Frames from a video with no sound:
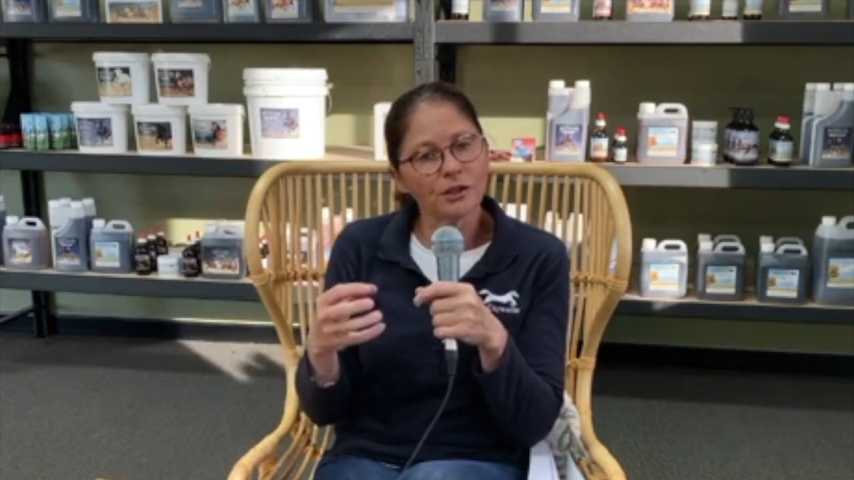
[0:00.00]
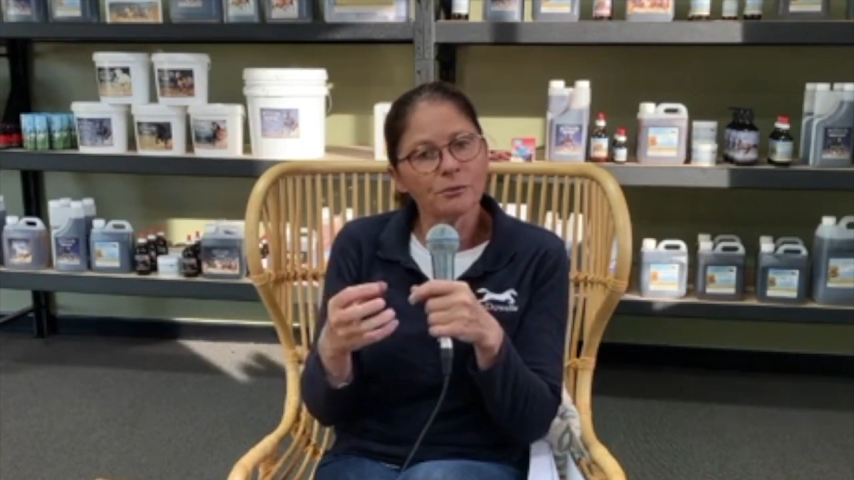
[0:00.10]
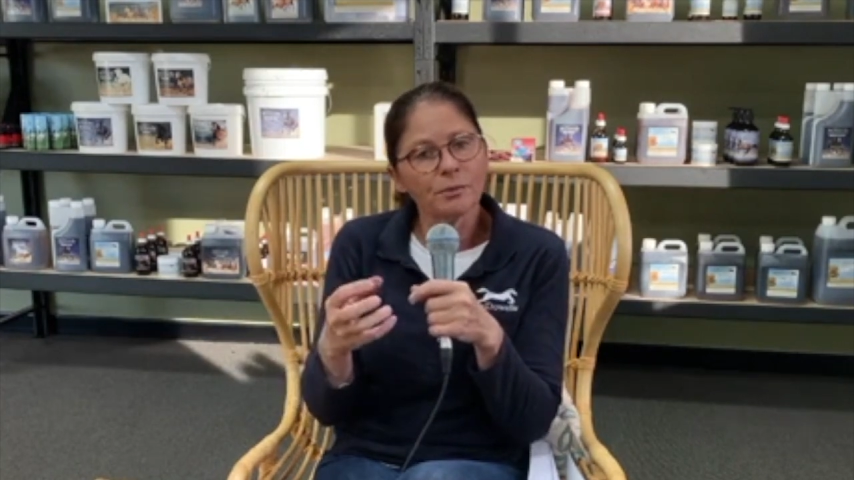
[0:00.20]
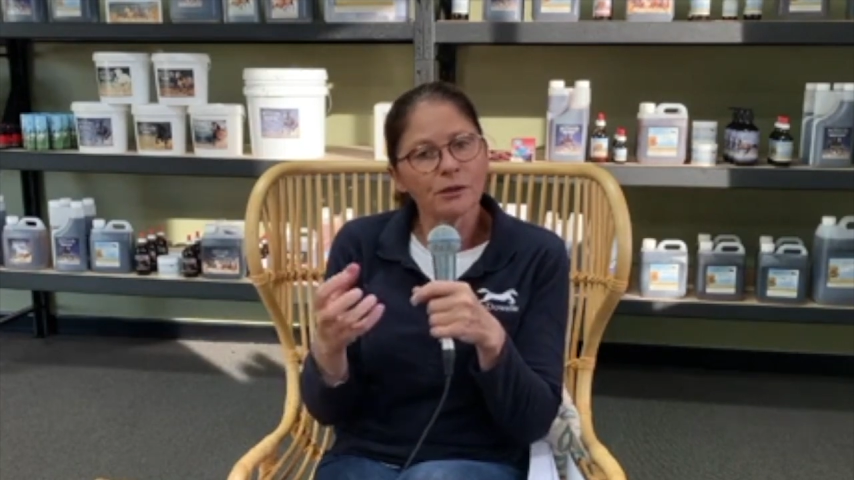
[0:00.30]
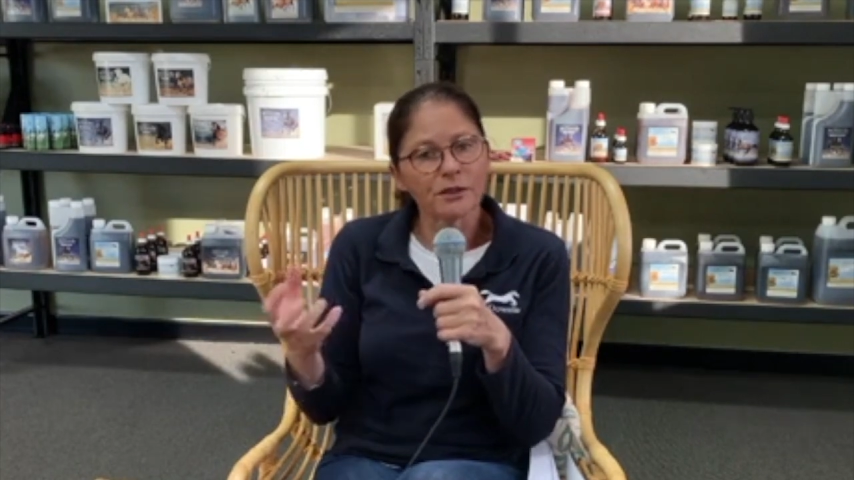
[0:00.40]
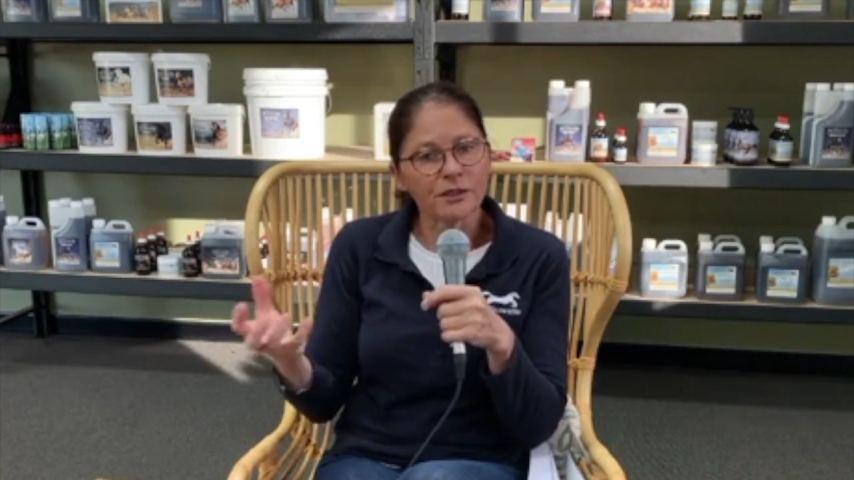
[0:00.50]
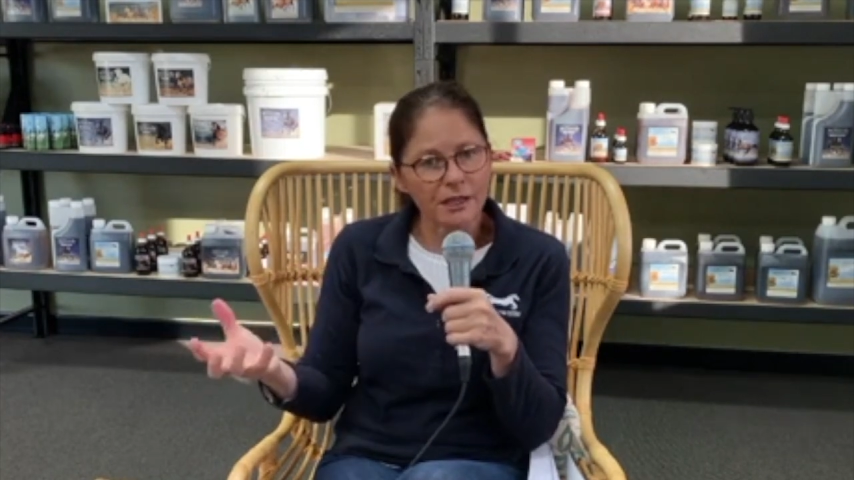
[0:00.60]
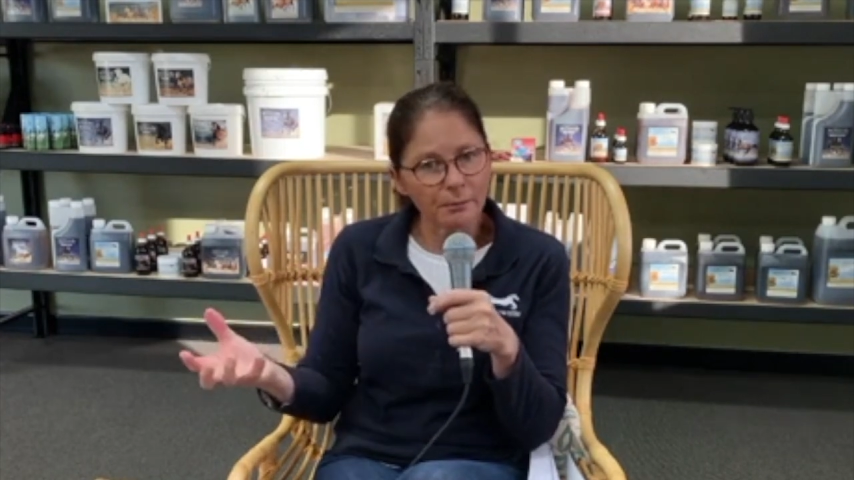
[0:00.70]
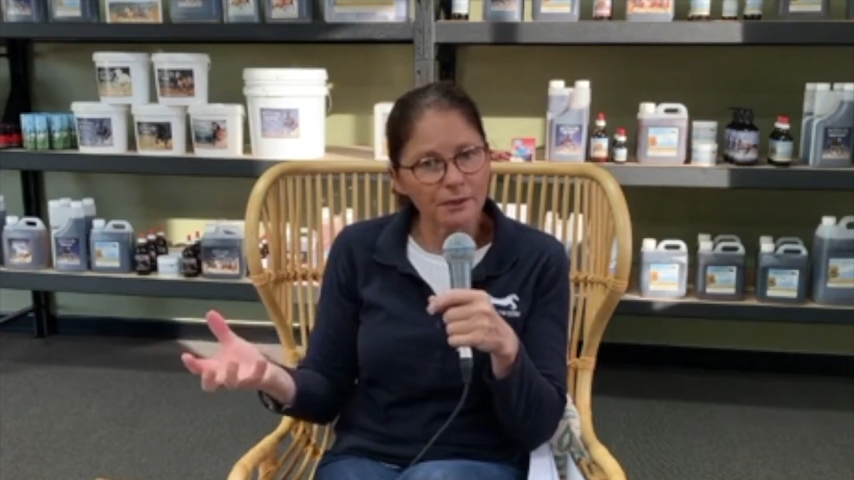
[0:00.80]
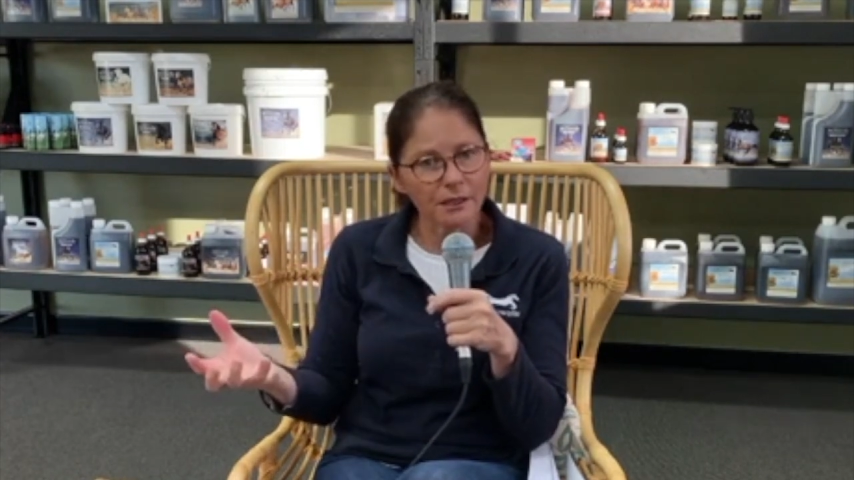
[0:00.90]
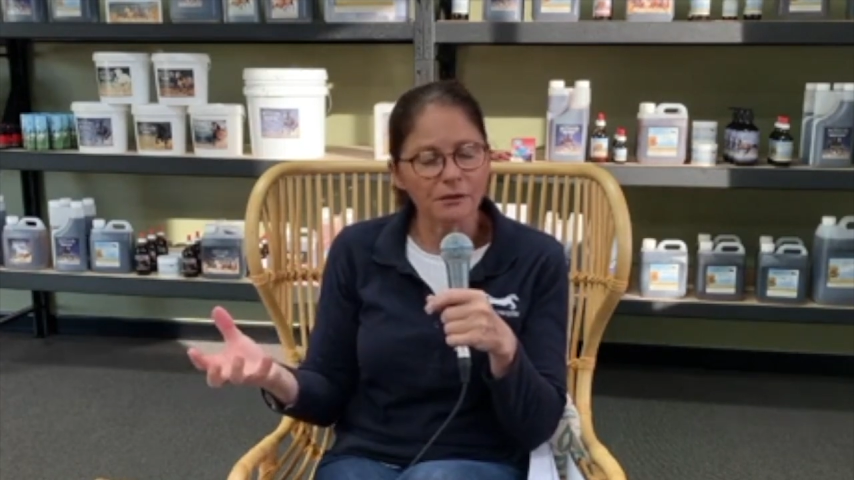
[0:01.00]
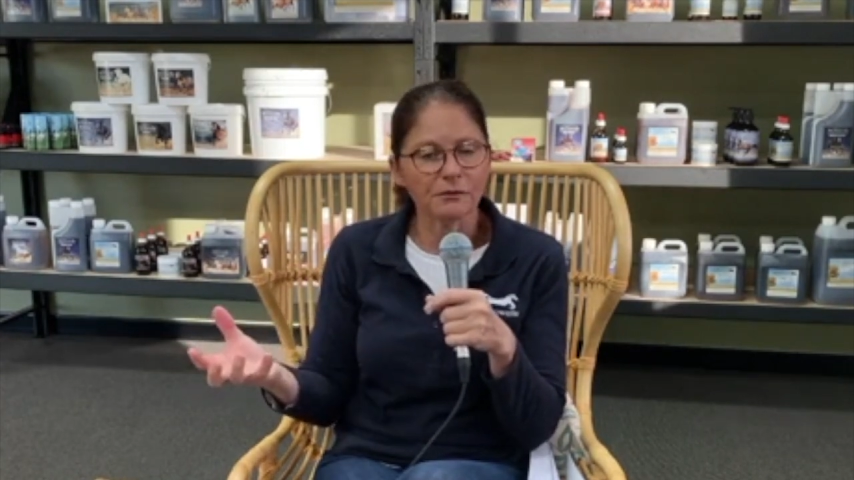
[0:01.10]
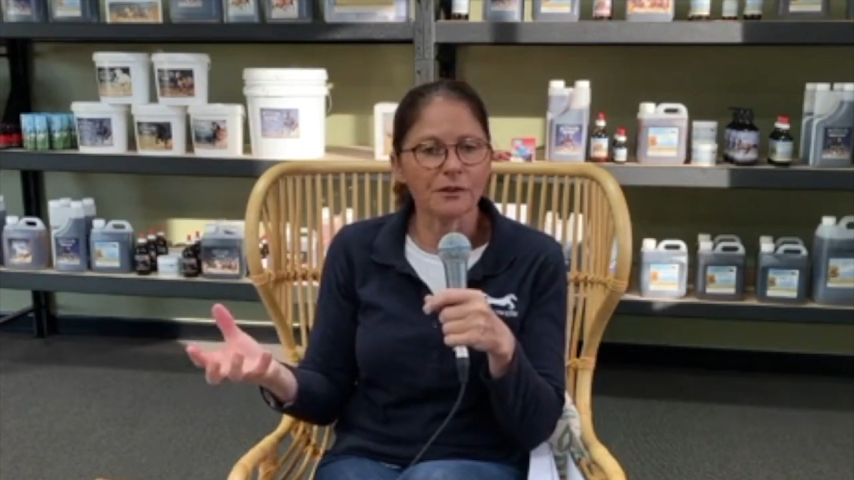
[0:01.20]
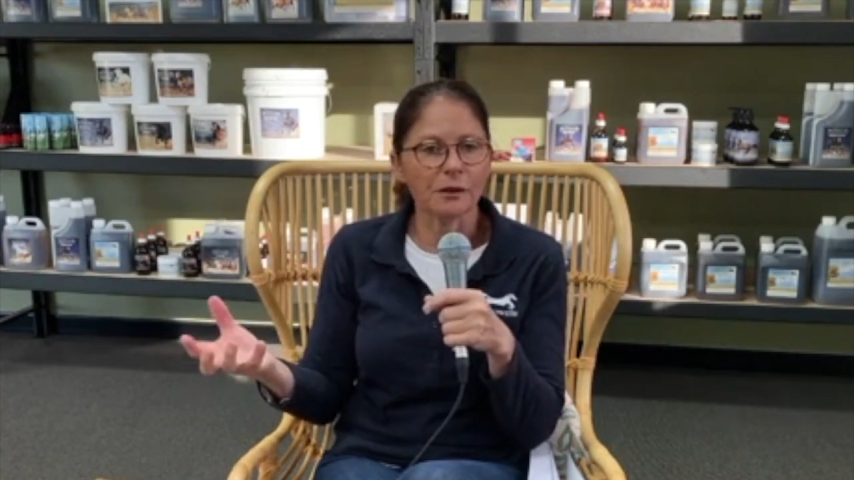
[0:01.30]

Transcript: to be receptive